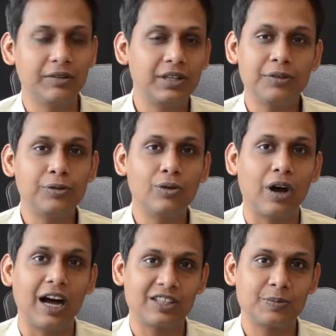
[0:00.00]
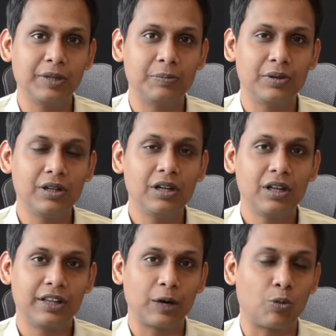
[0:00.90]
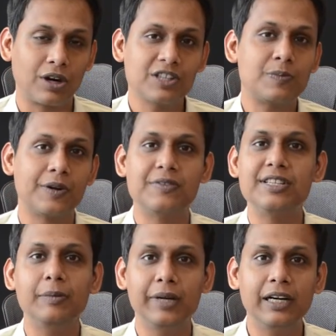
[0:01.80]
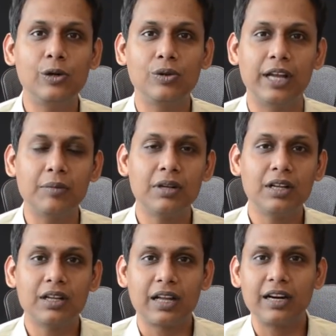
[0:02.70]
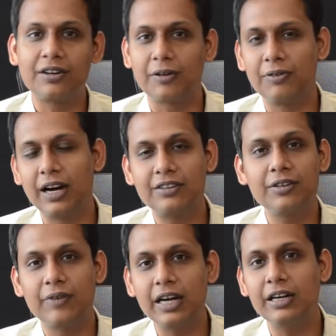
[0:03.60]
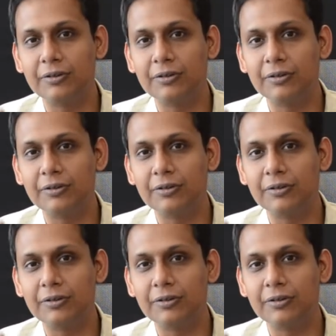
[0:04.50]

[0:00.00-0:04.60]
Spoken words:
even if you ask people that what does privacy mean to them, it reflects in